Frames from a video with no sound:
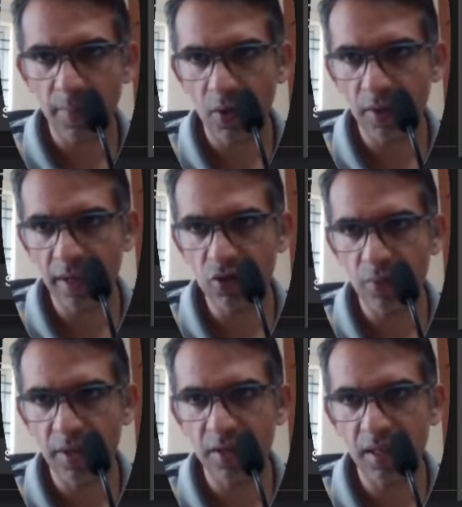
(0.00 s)
okay so
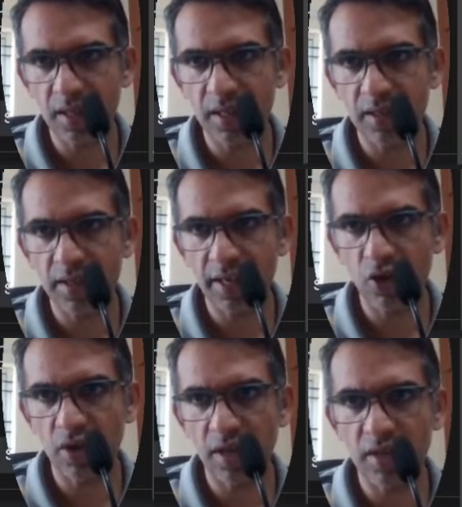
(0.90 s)
basically that's the idea
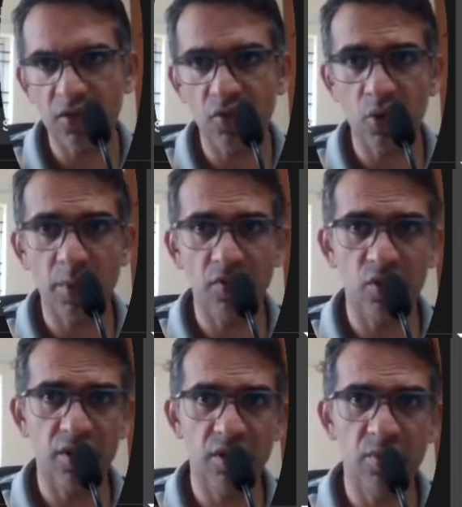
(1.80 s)
over here it's a 4 by 4
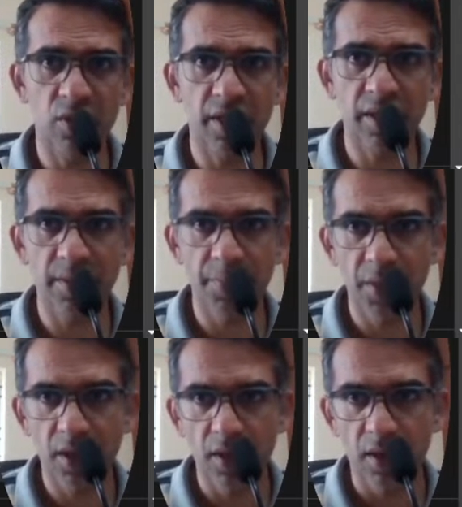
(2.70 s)
chessboard and
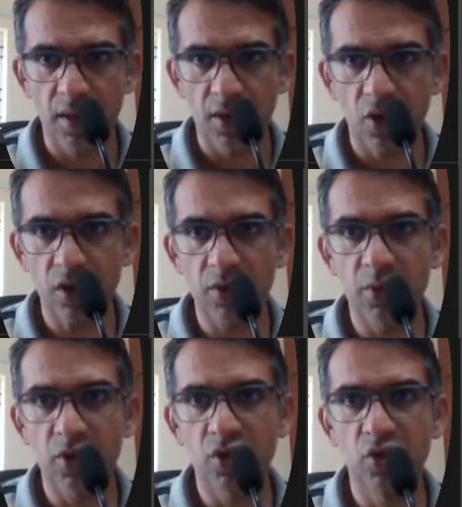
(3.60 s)
talks
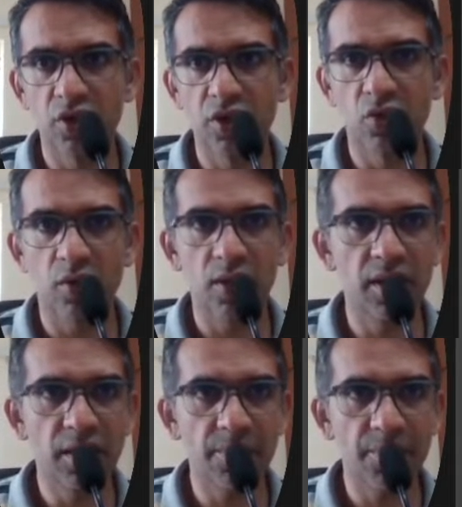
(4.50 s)
about a solution over
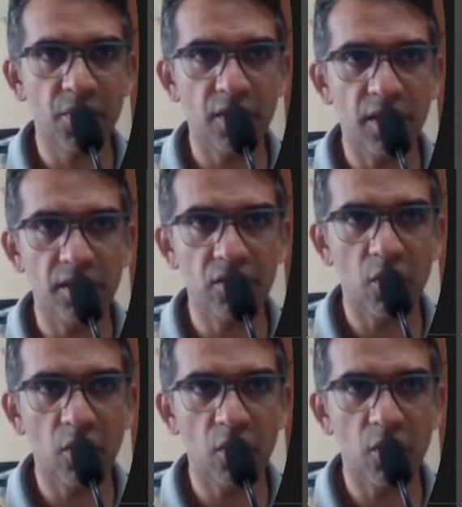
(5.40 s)
here so that is